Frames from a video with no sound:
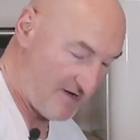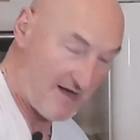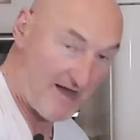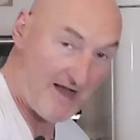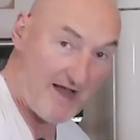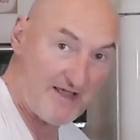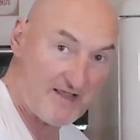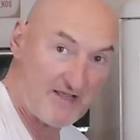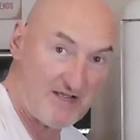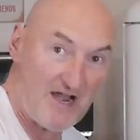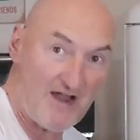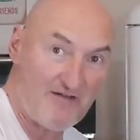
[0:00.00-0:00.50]

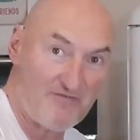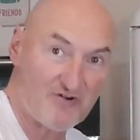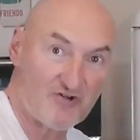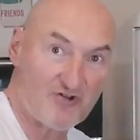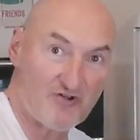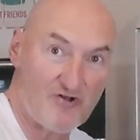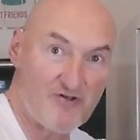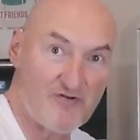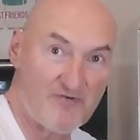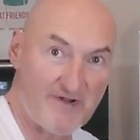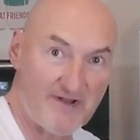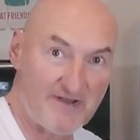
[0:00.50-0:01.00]
I covered
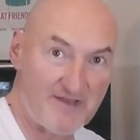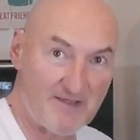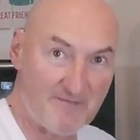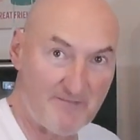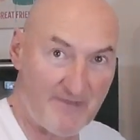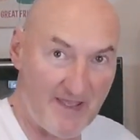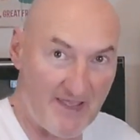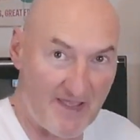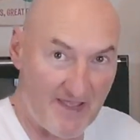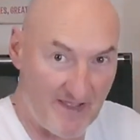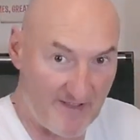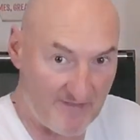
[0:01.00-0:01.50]
already
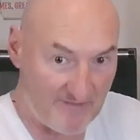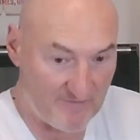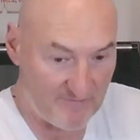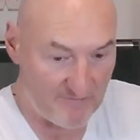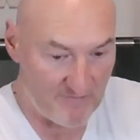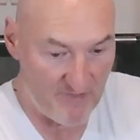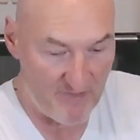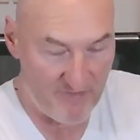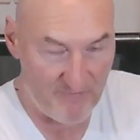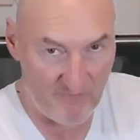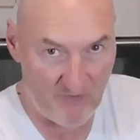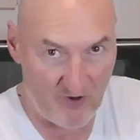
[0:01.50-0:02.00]
my hands
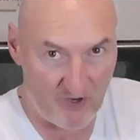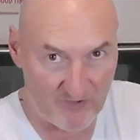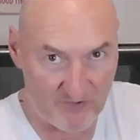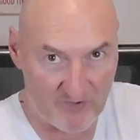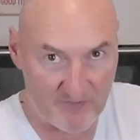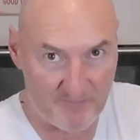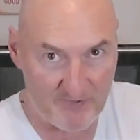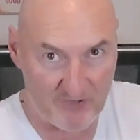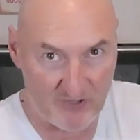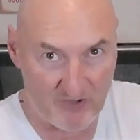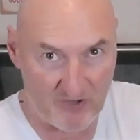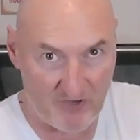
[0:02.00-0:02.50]
with
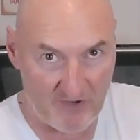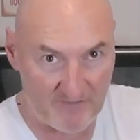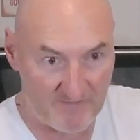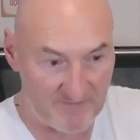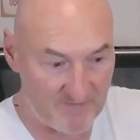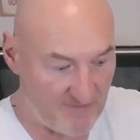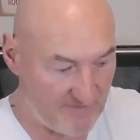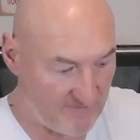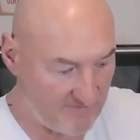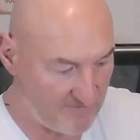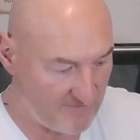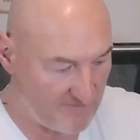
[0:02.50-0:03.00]
water because
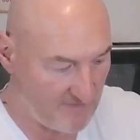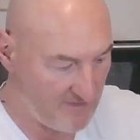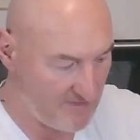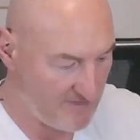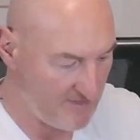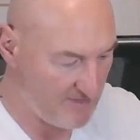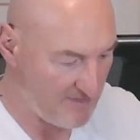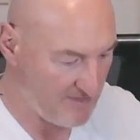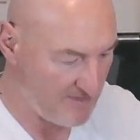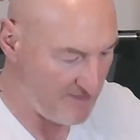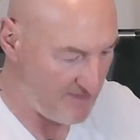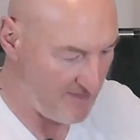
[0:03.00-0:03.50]
this
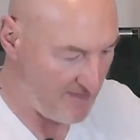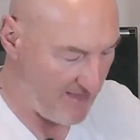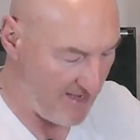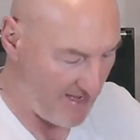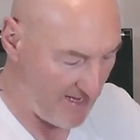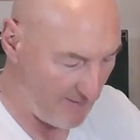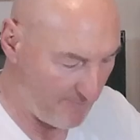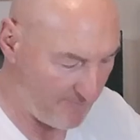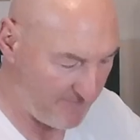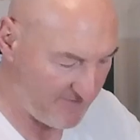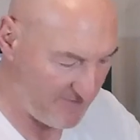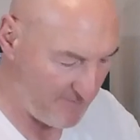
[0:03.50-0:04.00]

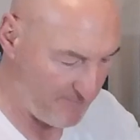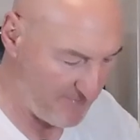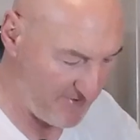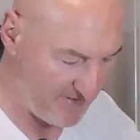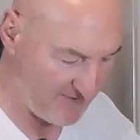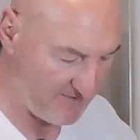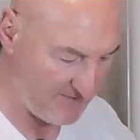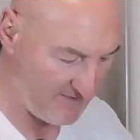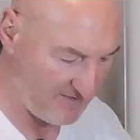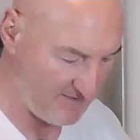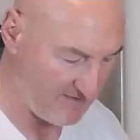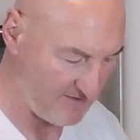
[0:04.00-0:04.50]
helps a
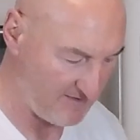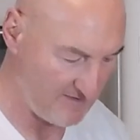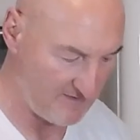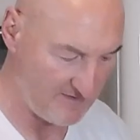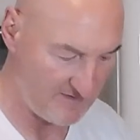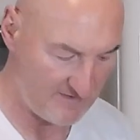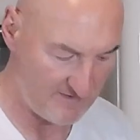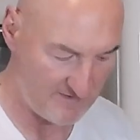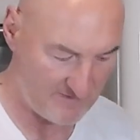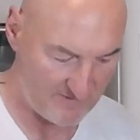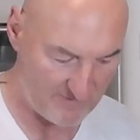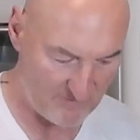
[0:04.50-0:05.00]
bit
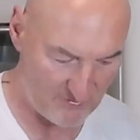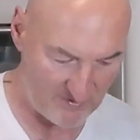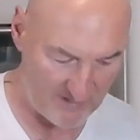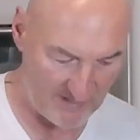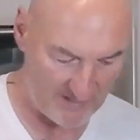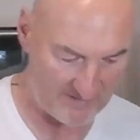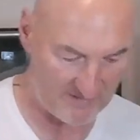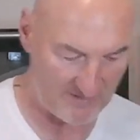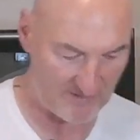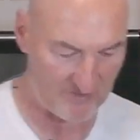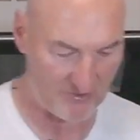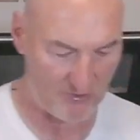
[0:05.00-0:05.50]
so
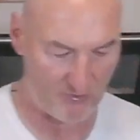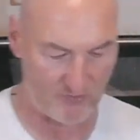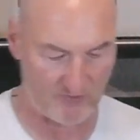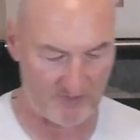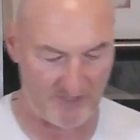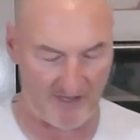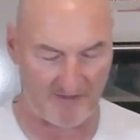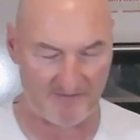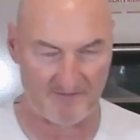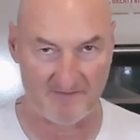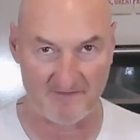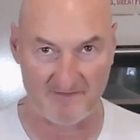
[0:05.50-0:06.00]
that the dough
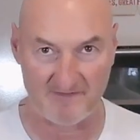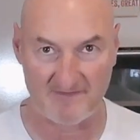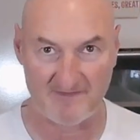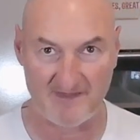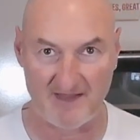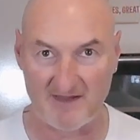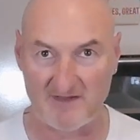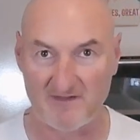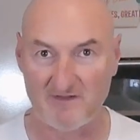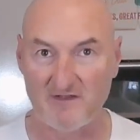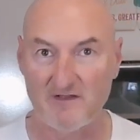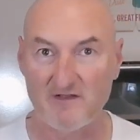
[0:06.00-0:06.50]
doesn't
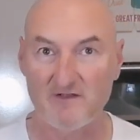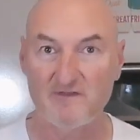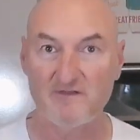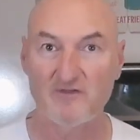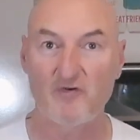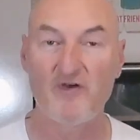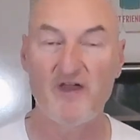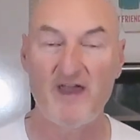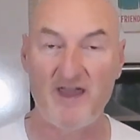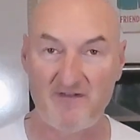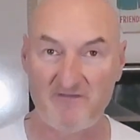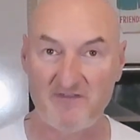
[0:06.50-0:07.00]
stick
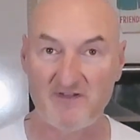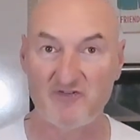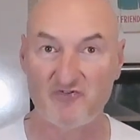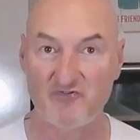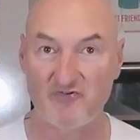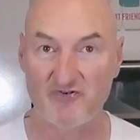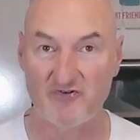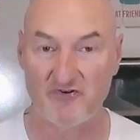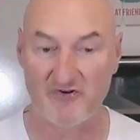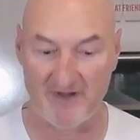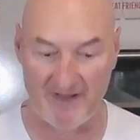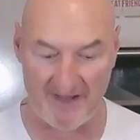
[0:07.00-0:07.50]
so heavy to
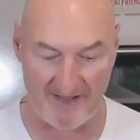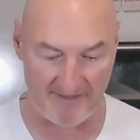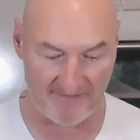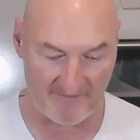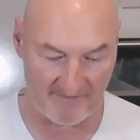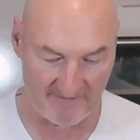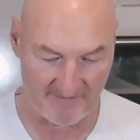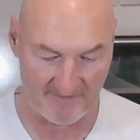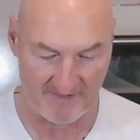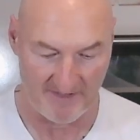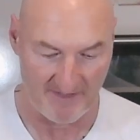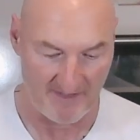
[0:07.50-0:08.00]
your
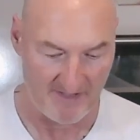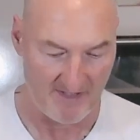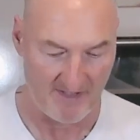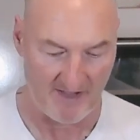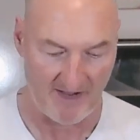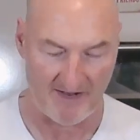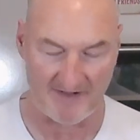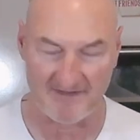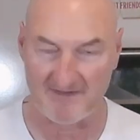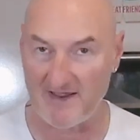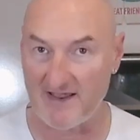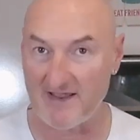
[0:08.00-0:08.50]
hands.
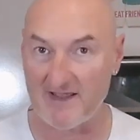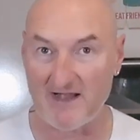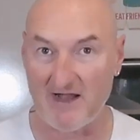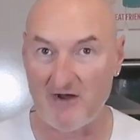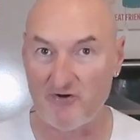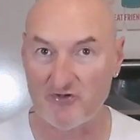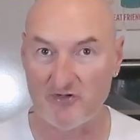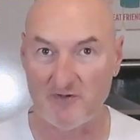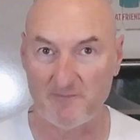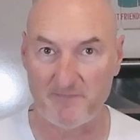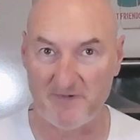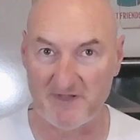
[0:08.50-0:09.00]
I take
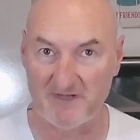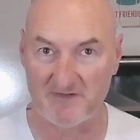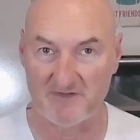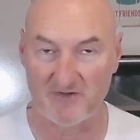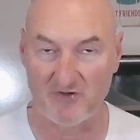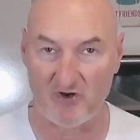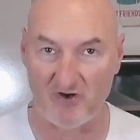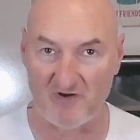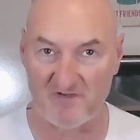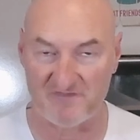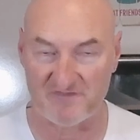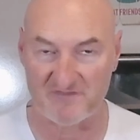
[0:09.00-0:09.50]
out a bit
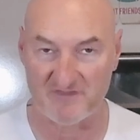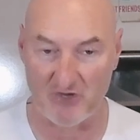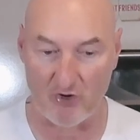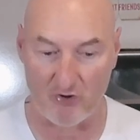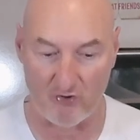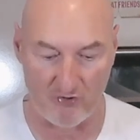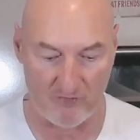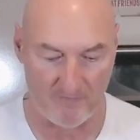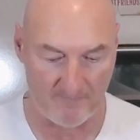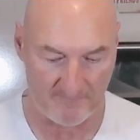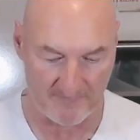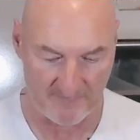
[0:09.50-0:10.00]
of
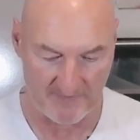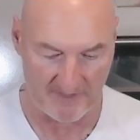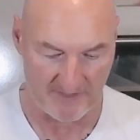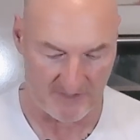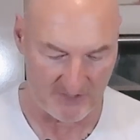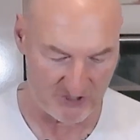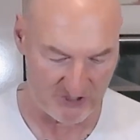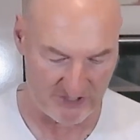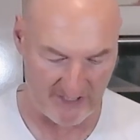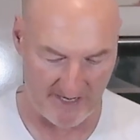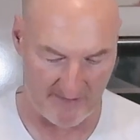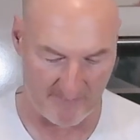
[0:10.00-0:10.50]
dough,
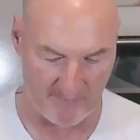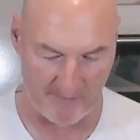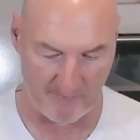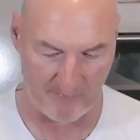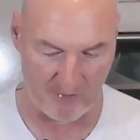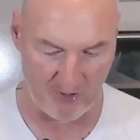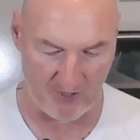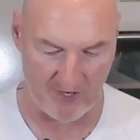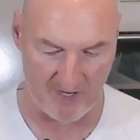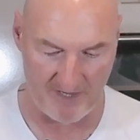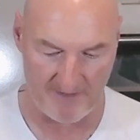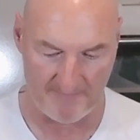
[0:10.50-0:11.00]
shape a
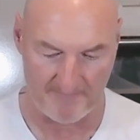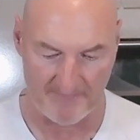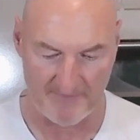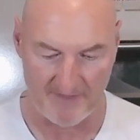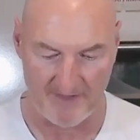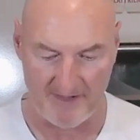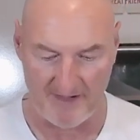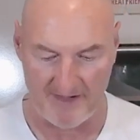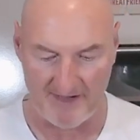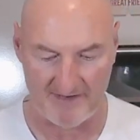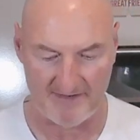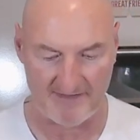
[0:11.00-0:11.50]
ball,
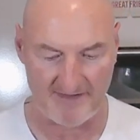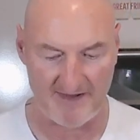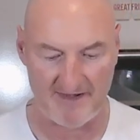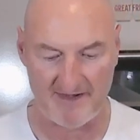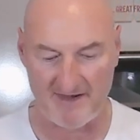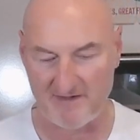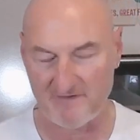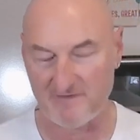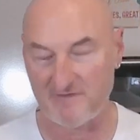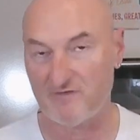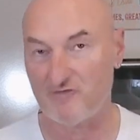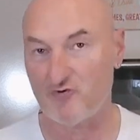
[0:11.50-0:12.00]
and then
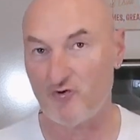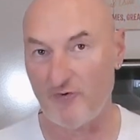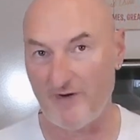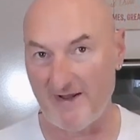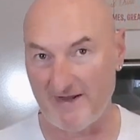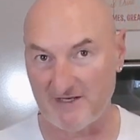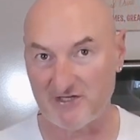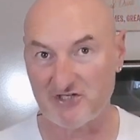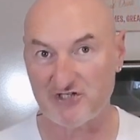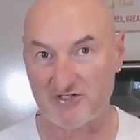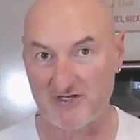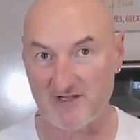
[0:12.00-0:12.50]
I
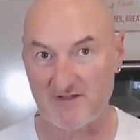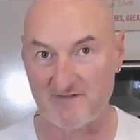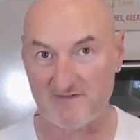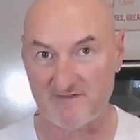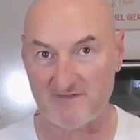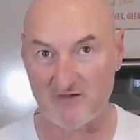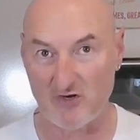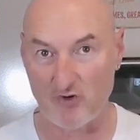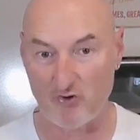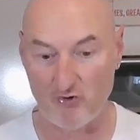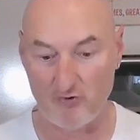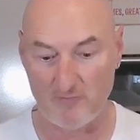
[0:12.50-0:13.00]
stretch this
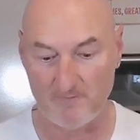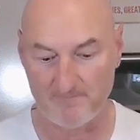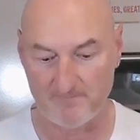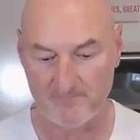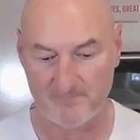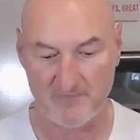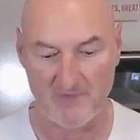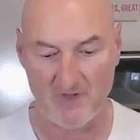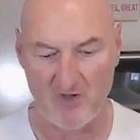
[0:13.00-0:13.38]
dough.